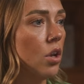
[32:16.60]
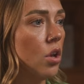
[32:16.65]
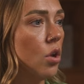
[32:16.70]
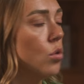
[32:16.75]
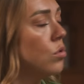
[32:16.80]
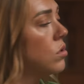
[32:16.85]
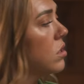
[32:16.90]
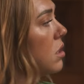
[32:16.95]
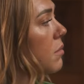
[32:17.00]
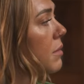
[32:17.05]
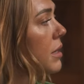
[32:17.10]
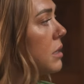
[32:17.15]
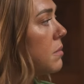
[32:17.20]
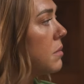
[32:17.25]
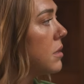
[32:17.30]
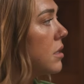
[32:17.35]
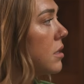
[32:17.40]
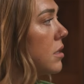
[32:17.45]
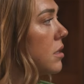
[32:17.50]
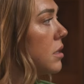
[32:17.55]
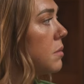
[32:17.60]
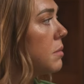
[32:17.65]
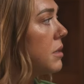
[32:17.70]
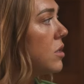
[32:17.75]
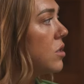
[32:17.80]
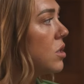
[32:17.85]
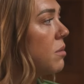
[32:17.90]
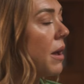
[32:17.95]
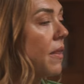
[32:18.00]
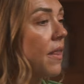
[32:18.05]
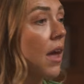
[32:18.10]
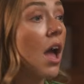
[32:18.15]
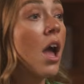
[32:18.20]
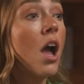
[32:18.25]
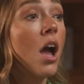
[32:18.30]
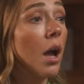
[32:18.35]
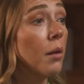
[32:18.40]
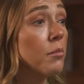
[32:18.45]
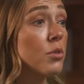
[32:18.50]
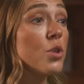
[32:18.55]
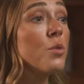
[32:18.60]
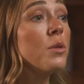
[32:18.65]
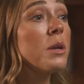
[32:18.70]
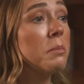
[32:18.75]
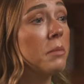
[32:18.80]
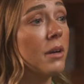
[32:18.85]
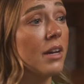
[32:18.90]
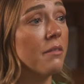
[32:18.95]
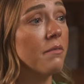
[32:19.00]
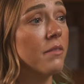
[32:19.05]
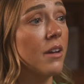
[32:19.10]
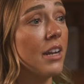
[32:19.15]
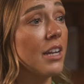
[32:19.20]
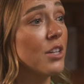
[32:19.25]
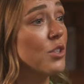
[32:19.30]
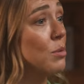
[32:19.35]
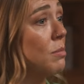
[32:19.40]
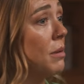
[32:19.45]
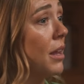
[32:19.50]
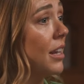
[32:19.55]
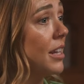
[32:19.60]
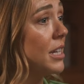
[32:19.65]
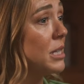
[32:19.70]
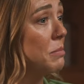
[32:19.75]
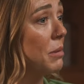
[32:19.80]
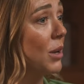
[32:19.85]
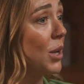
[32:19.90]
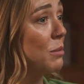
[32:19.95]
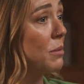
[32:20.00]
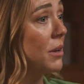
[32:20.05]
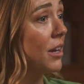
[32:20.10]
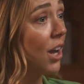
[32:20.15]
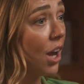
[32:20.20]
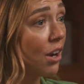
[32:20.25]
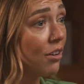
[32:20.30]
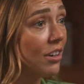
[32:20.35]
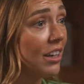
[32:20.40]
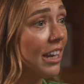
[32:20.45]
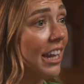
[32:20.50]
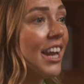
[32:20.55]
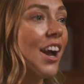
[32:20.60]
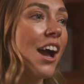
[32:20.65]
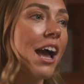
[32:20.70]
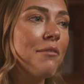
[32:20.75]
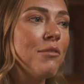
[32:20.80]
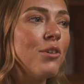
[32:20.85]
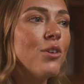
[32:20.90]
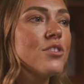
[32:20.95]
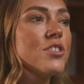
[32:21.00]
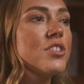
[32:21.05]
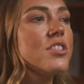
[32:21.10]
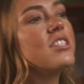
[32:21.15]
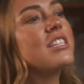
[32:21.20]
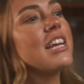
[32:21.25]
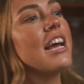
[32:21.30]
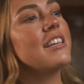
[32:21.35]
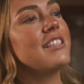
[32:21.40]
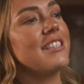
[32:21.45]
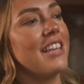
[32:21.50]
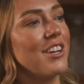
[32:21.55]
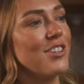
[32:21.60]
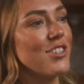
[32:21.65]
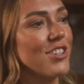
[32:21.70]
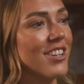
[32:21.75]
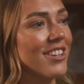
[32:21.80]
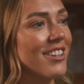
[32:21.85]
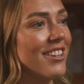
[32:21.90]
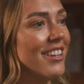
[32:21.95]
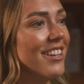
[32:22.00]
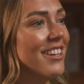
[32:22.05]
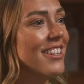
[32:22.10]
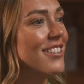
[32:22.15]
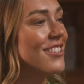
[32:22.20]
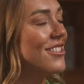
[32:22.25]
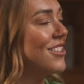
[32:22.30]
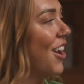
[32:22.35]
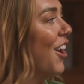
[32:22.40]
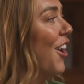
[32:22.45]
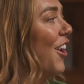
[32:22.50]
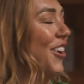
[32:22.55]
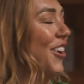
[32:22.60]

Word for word: not the best person to speak to about that. I'm doing my financial planning diploma currently. I haven't got to the tax section. So.